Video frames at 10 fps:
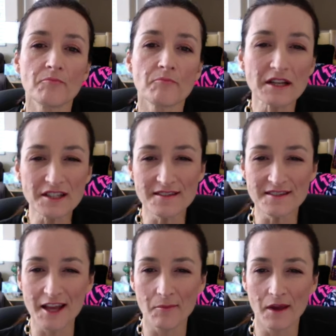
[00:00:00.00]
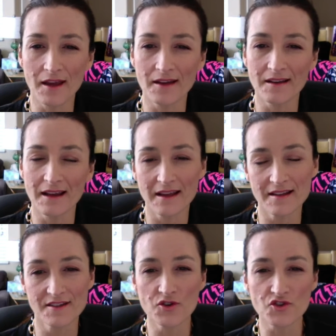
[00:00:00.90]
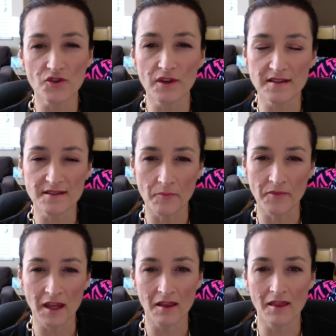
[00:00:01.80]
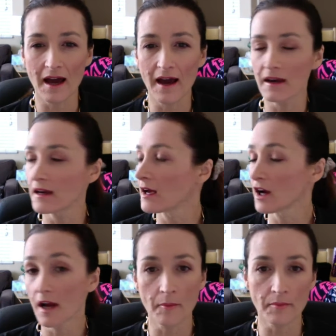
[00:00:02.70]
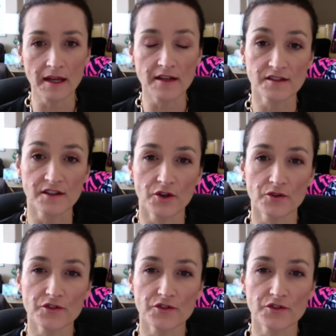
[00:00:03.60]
Mission statement is usually something that companies use.